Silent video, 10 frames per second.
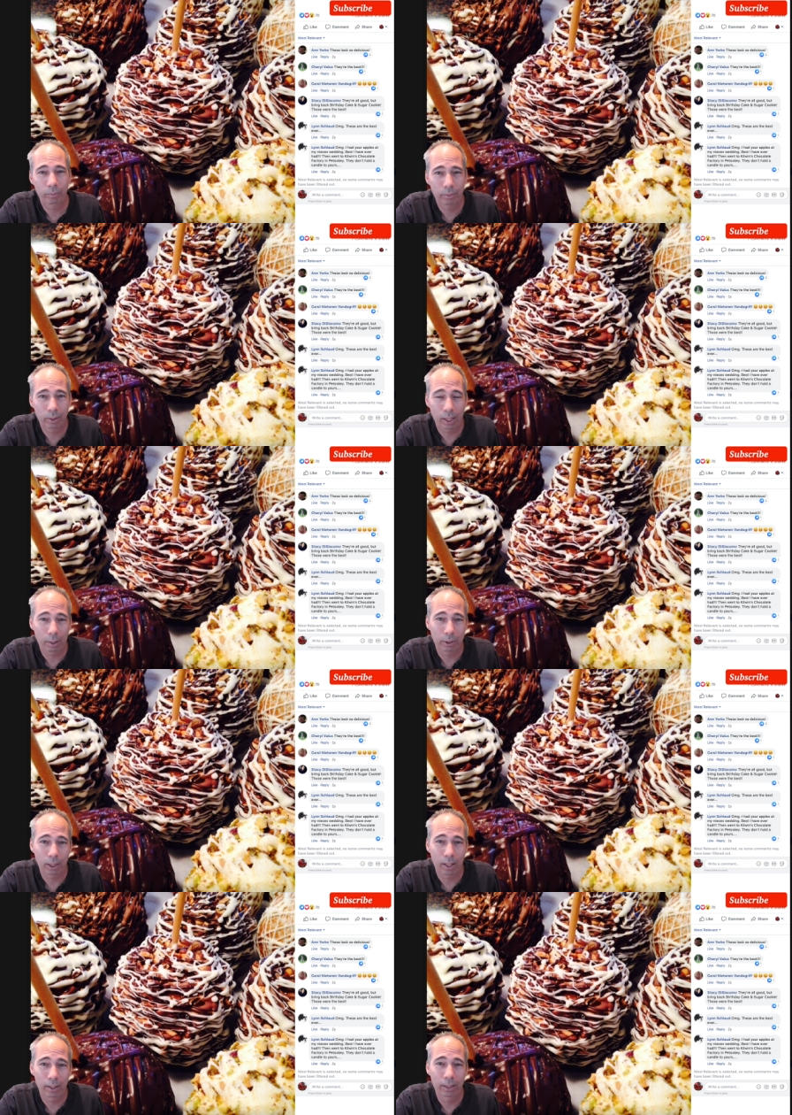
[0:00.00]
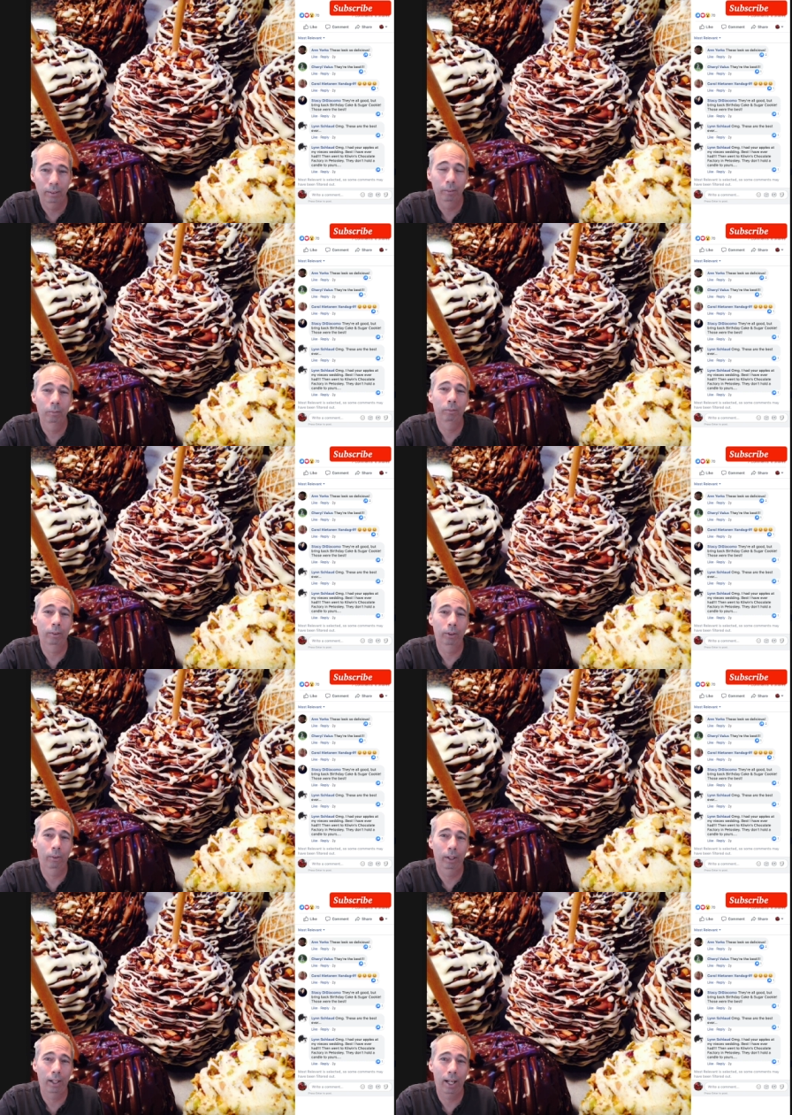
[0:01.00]
I'm sorry for going
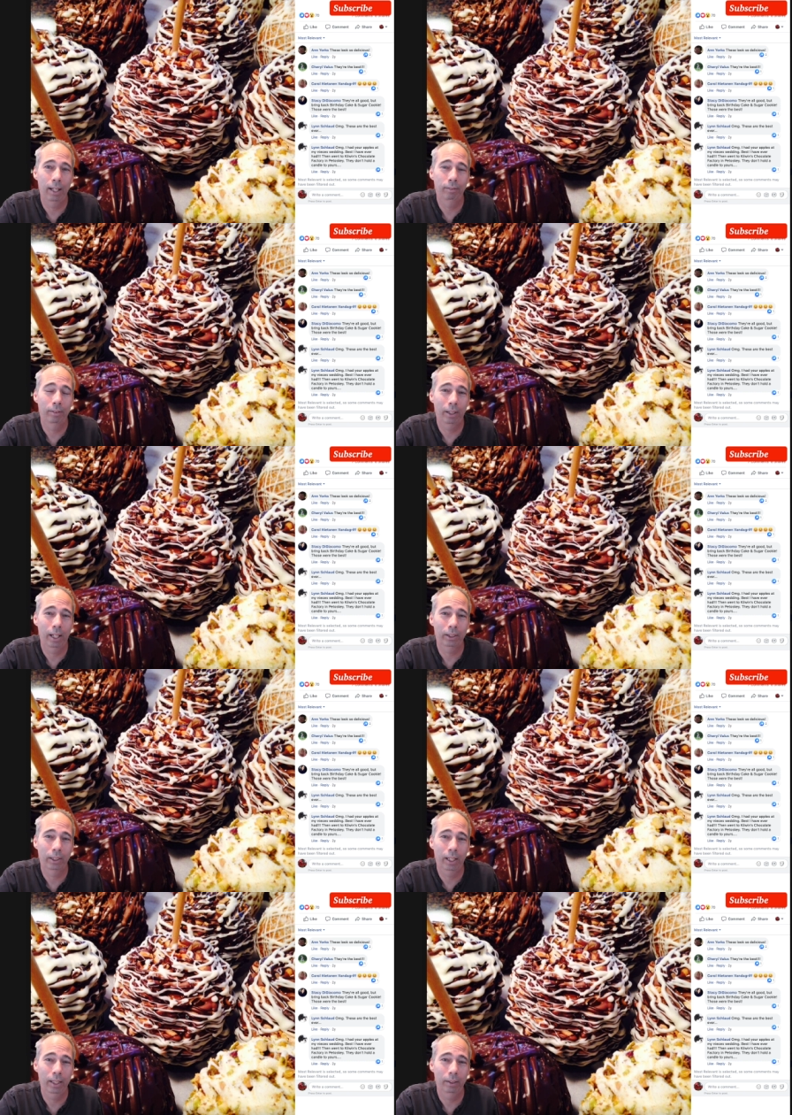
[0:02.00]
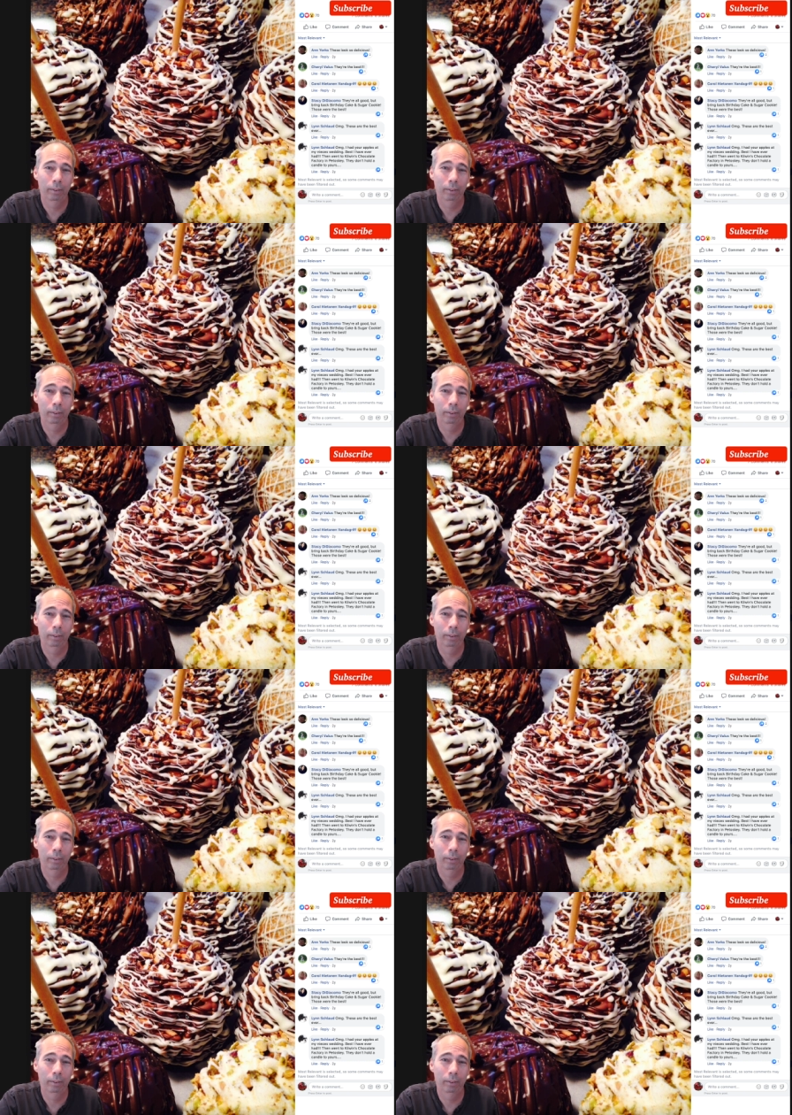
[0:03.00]
live last night.